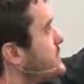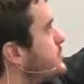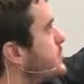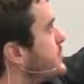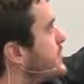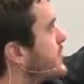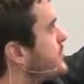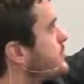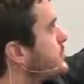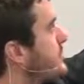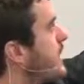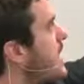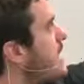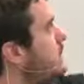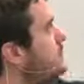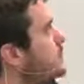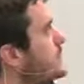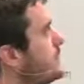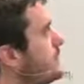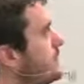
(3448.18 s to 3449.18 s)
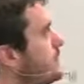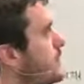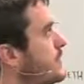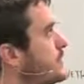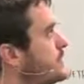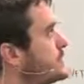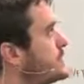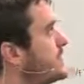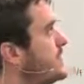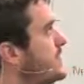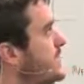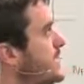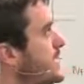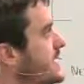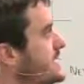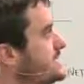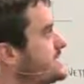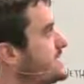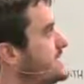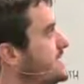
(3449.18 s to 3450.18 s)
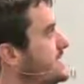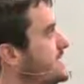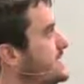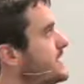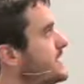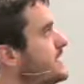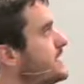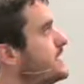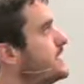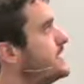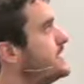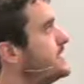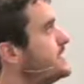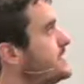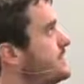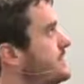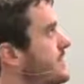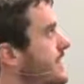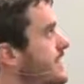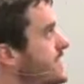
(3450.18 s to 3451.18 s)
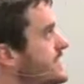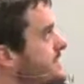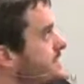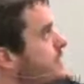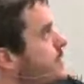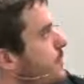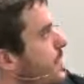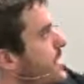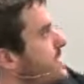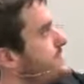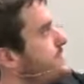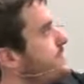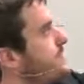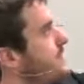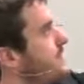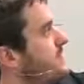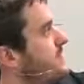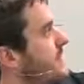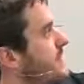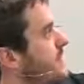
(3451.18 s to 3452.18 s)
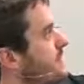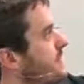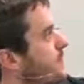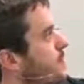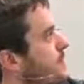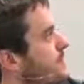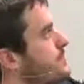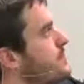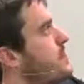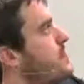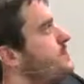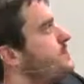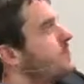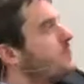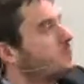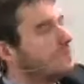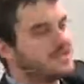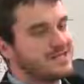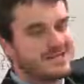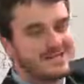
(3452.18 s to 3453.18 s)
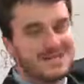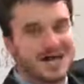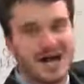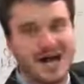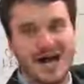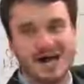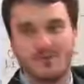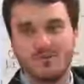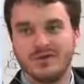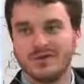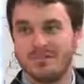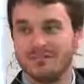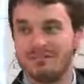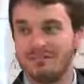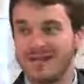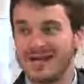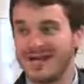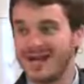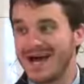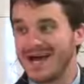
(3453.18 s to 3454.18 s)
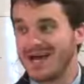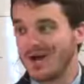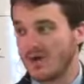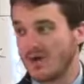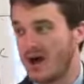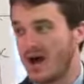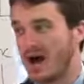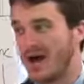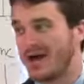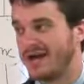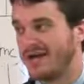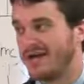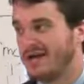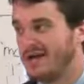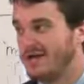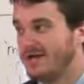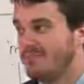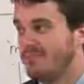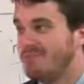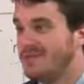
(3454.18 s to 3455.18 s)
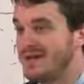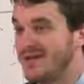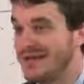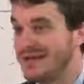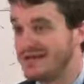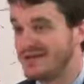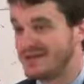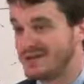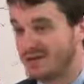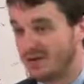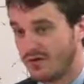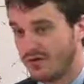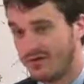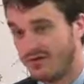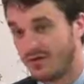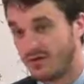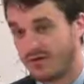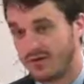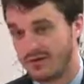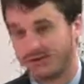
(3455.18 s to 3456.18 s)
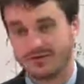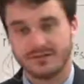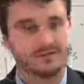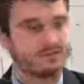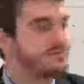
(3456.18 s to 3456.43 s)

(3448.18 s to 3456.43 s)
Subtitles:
history that July 21st is they didn't know it as the 5th day of the 4th month, but was the time when the midnight cry began to go forth.